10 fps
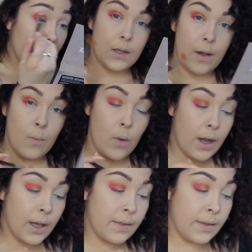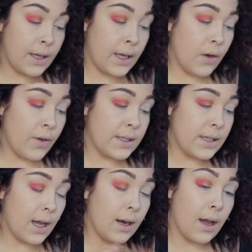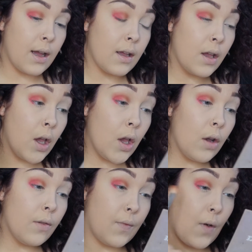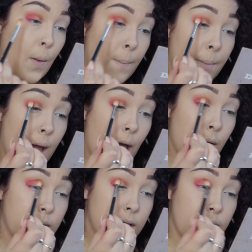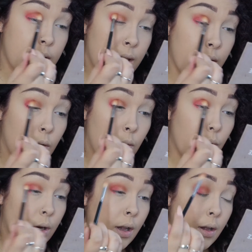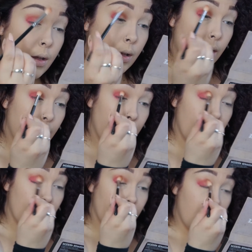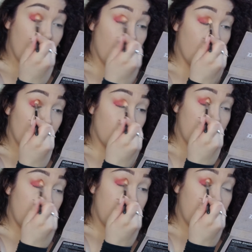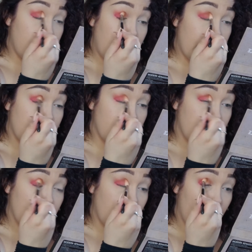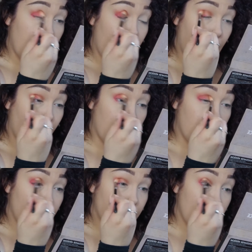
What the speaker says: So I'm working the crease colour from outer to inner corner, really blending the colour out